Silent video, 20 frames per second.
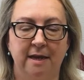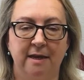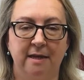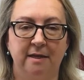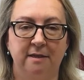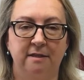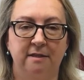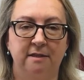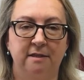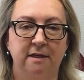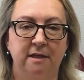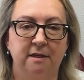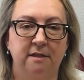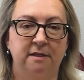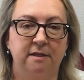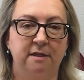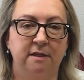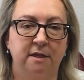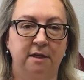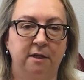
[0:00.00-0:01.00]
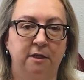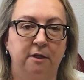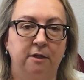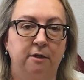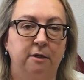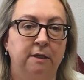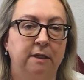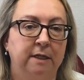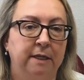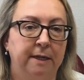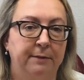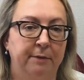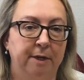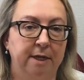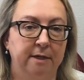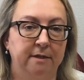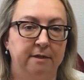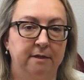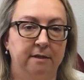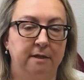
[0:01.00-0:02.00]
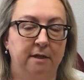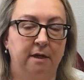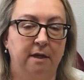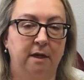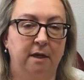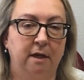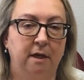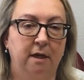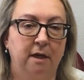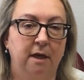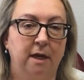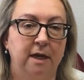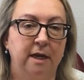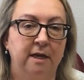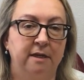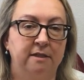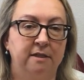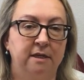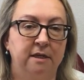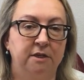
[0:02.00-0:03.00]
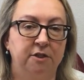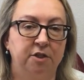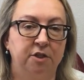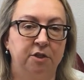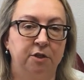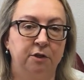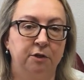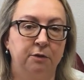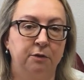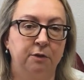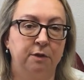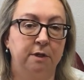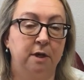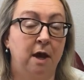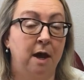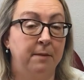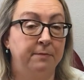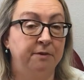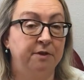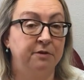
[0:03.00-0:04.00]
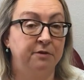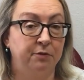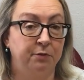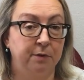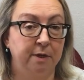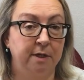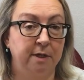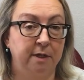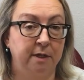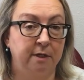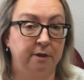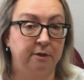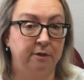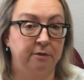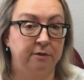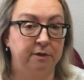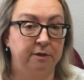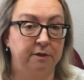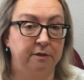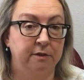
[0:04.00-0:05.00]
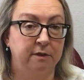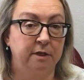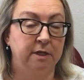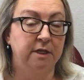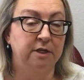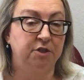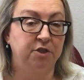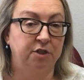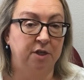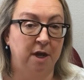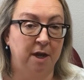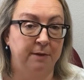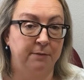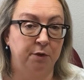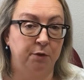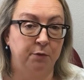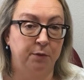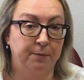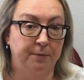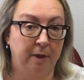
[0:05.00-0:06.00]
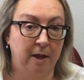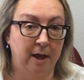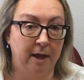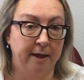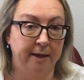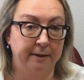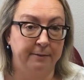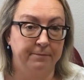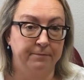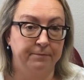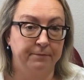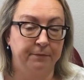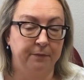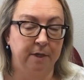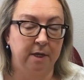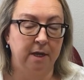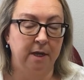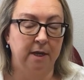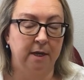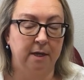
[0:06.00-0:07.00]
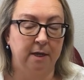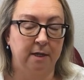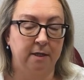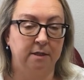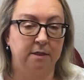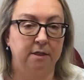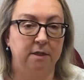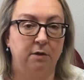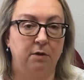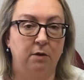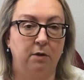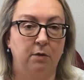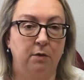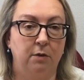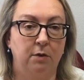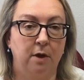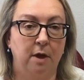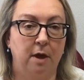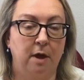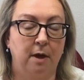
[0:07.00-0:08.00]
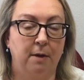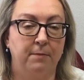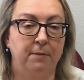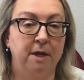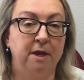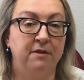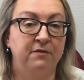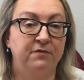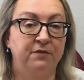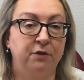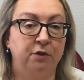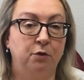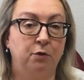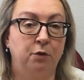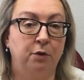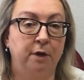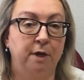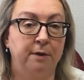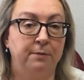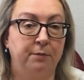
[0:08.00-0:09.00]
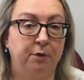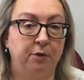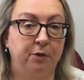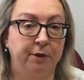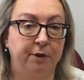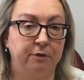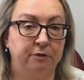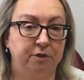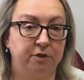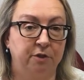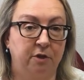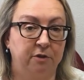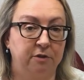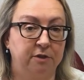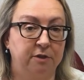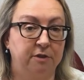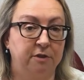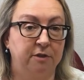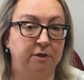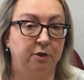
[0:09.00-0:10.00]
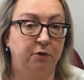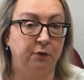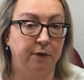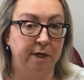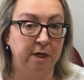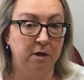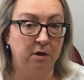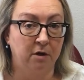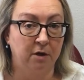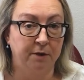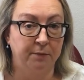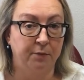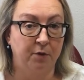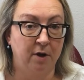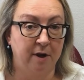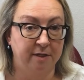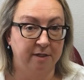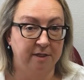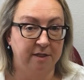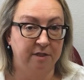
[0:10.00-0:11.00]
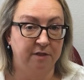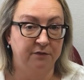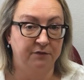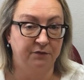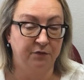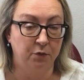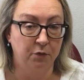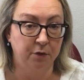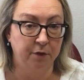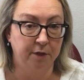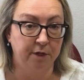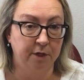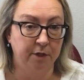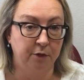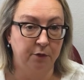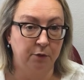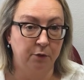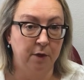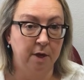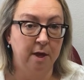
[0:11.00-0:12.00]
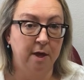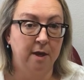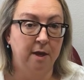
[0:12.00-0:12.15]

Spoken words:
a 6-year limit. It's issued up to 3 years each time you apply. And if your employer starts the green card process for you